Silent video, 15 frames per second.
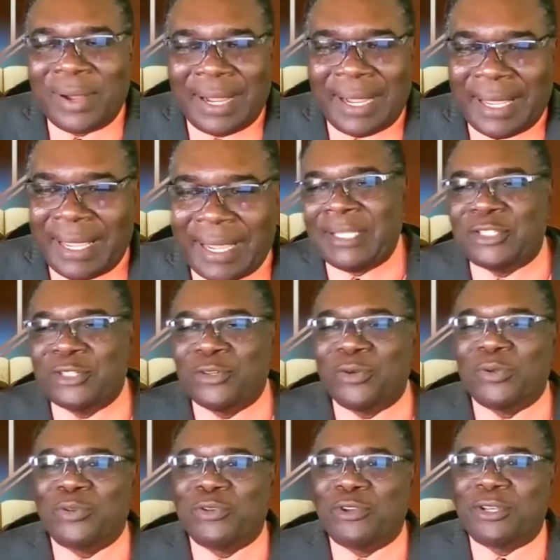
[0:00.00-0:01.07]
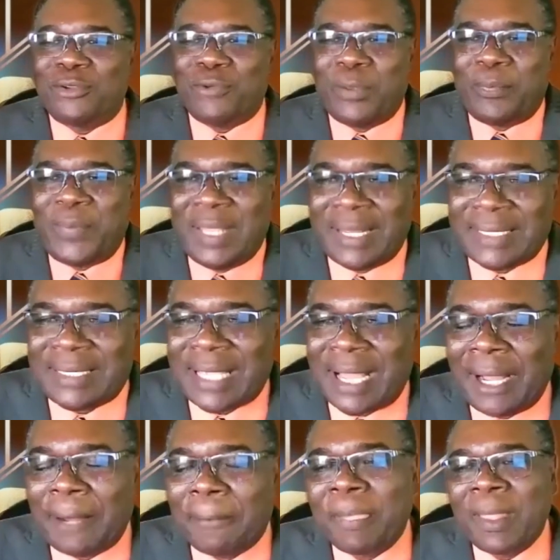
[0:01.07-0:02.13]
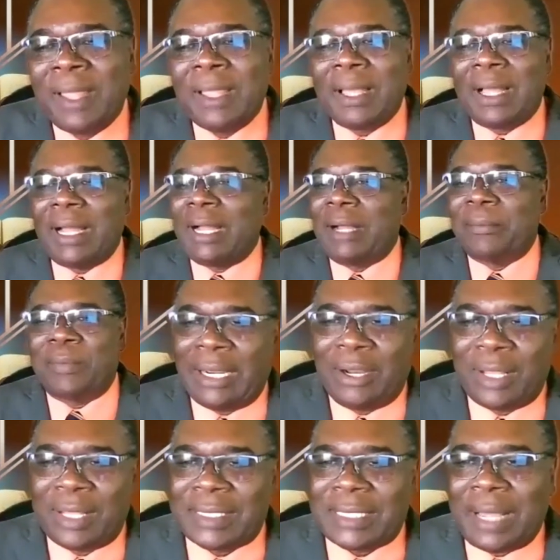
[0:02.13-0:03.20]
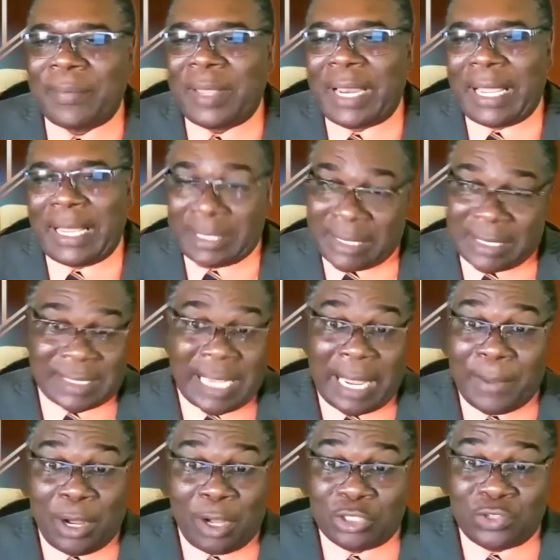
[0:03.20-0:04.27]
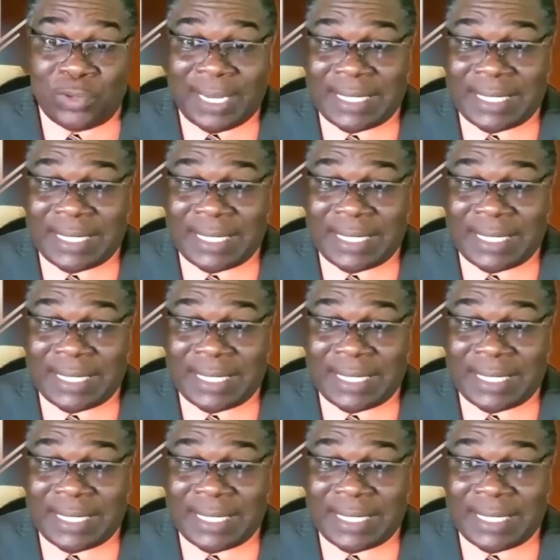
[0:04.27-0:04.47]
you know, I need to repeat a psalm. Another psalm that Psalm